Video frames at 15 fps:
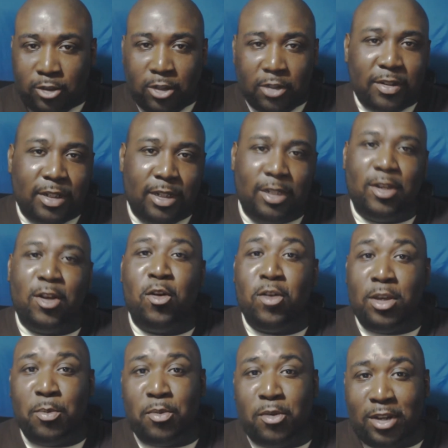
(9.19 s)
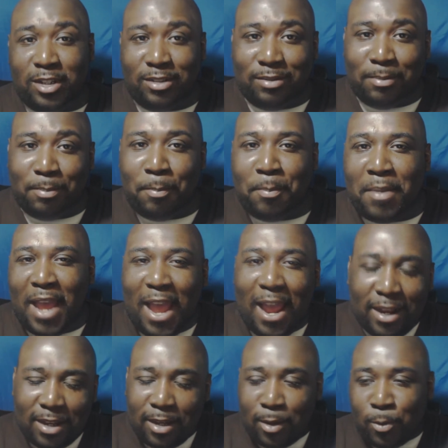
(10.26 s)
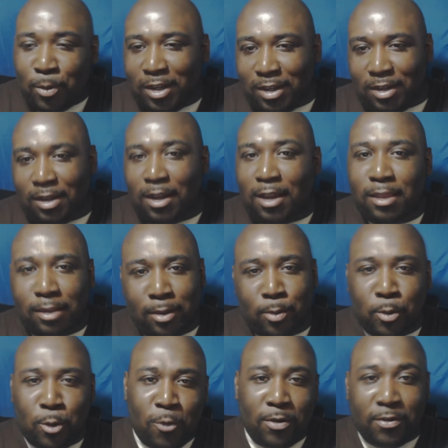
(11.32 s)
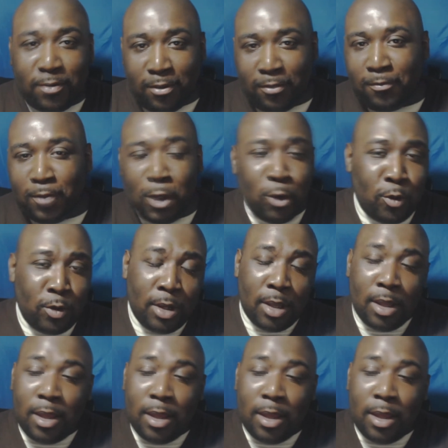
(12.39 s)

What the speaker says: You already know your boy is back with another movie review.